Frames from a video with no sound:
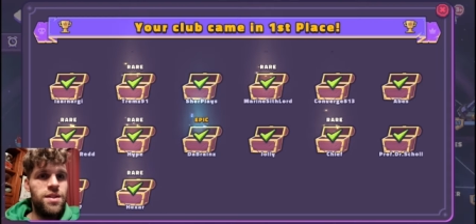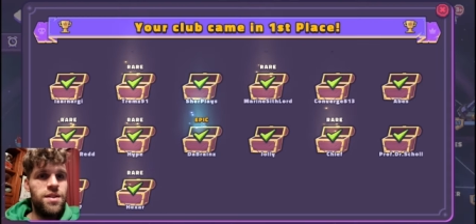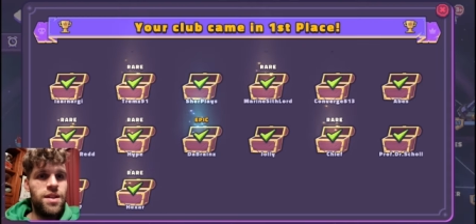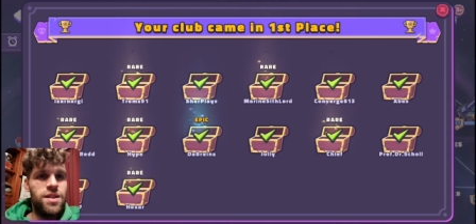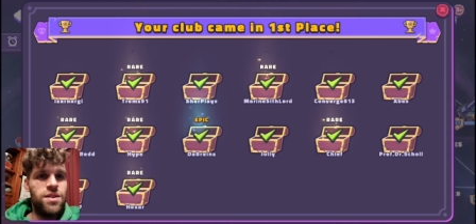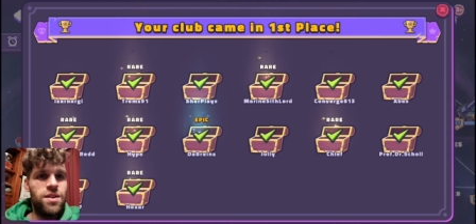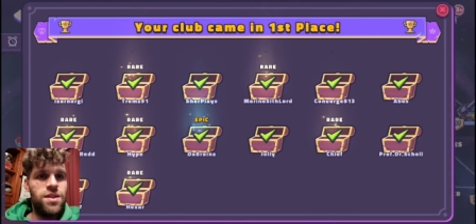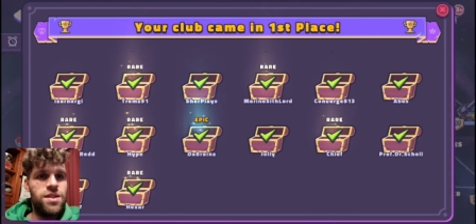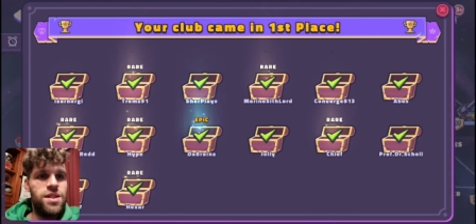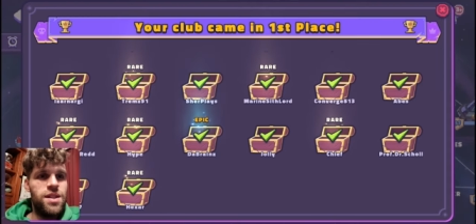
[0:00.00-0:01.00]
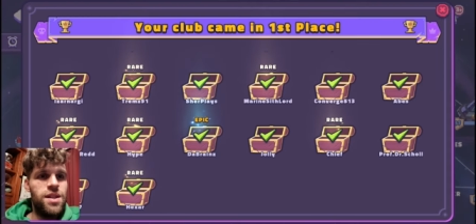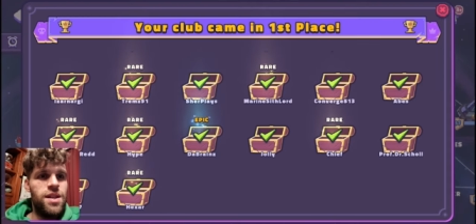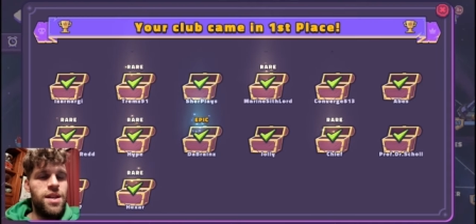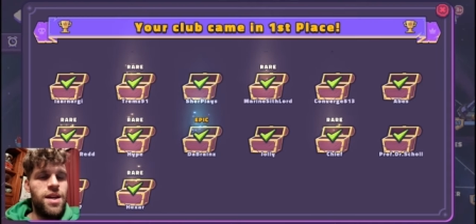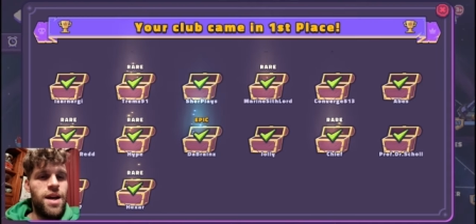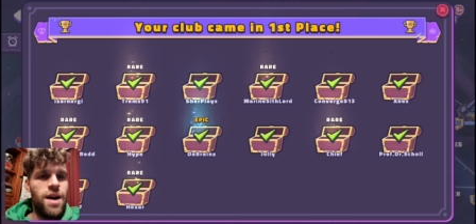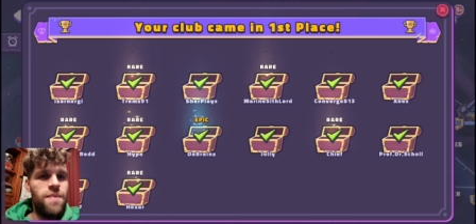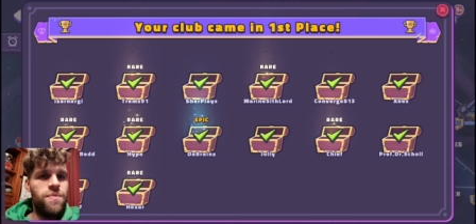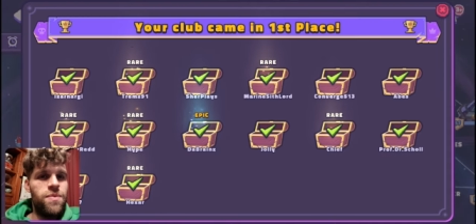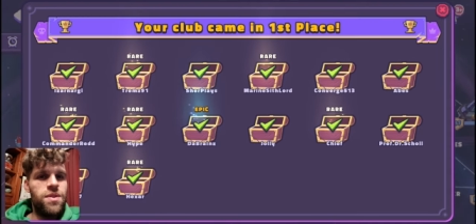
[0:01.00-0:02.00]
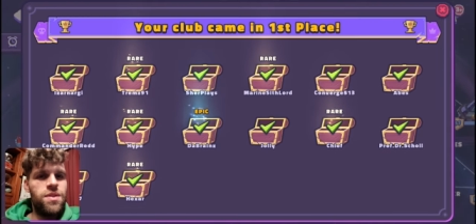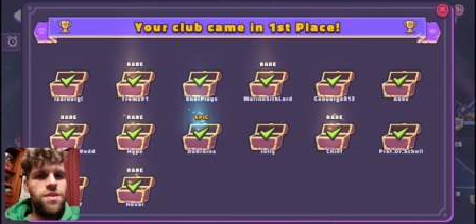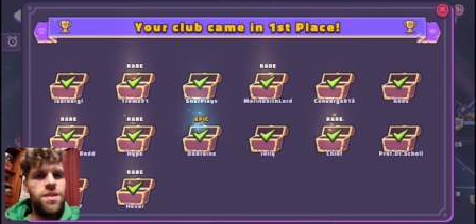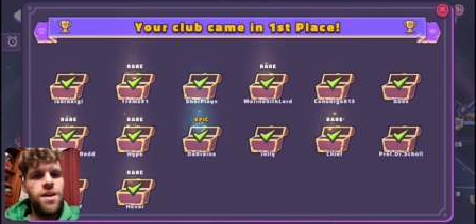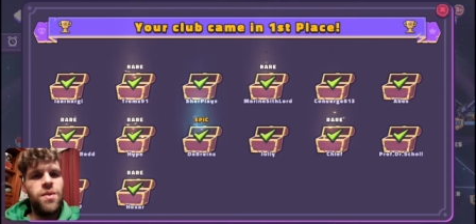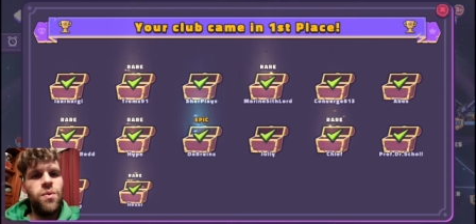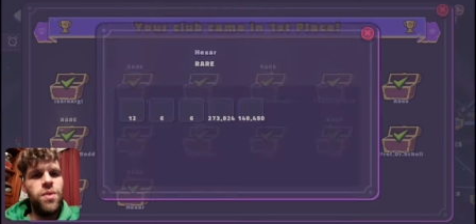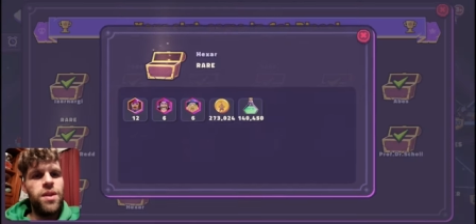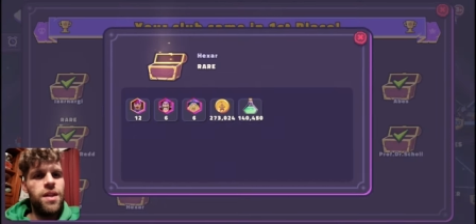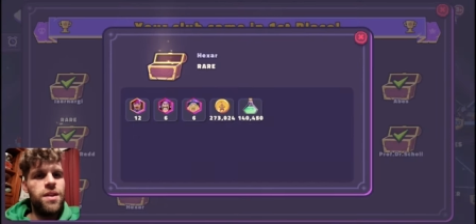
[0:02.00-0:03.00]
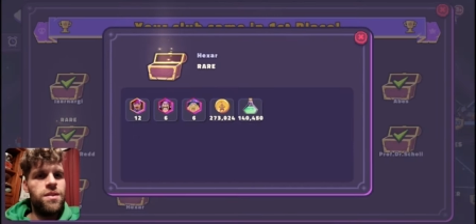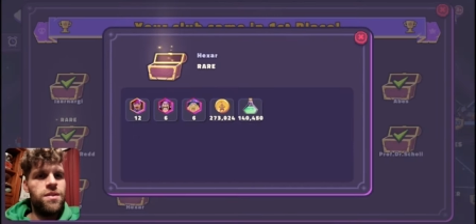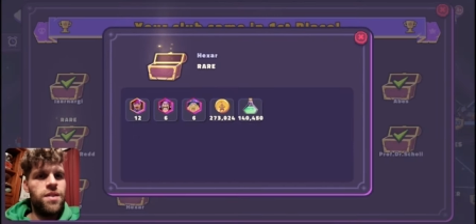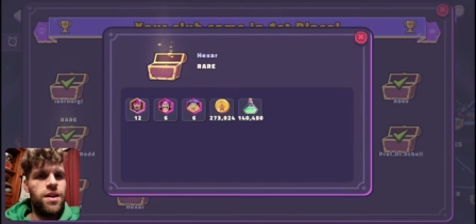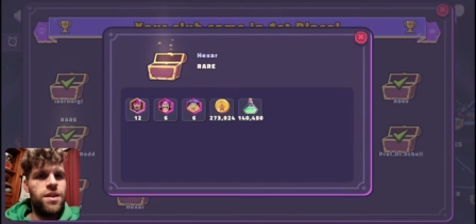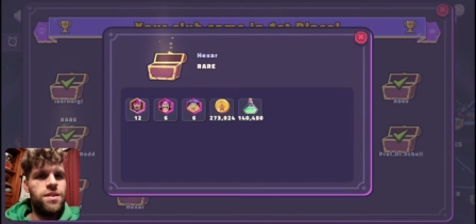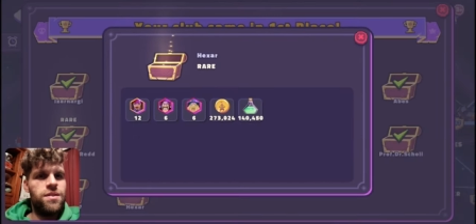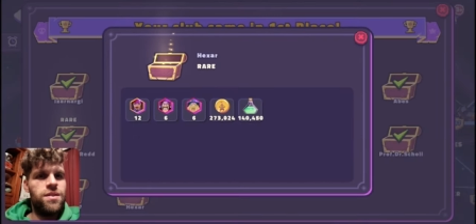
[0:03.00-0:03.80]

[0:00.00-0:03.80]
That's nice. Um, the all the other like